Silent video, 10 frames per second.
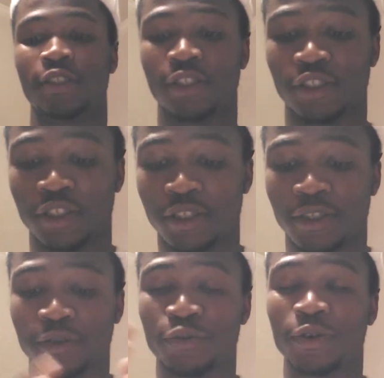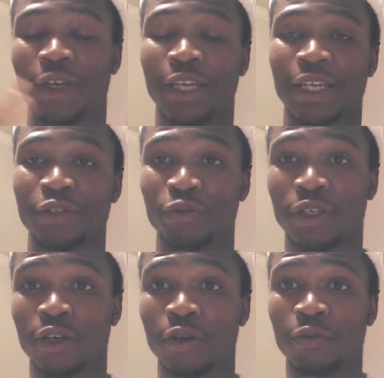Jesus. As we
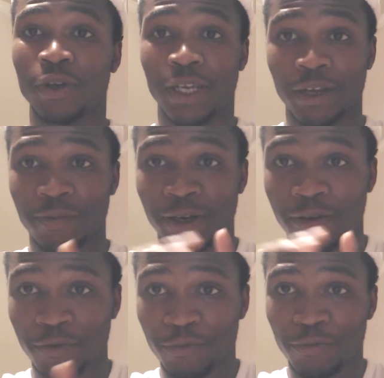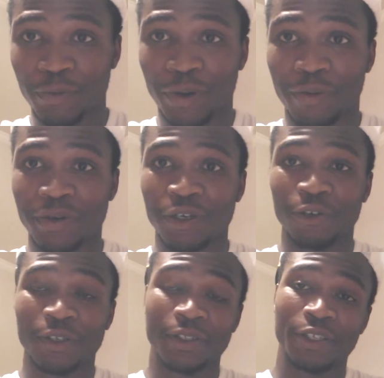know, everybody, we probably
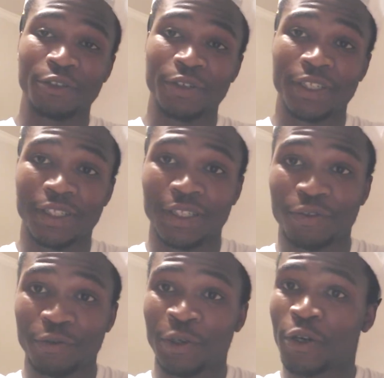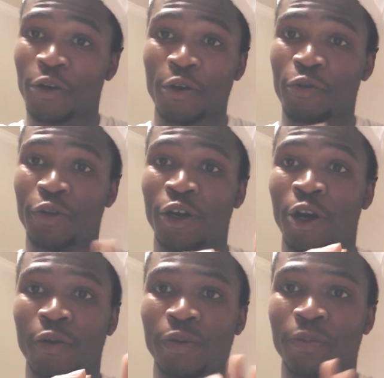knew this since we
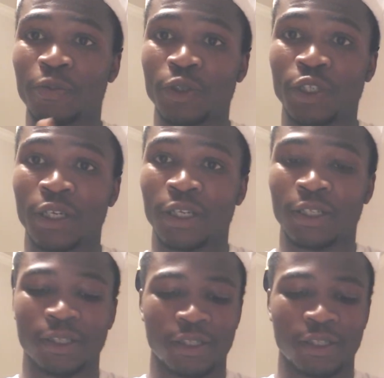all were young.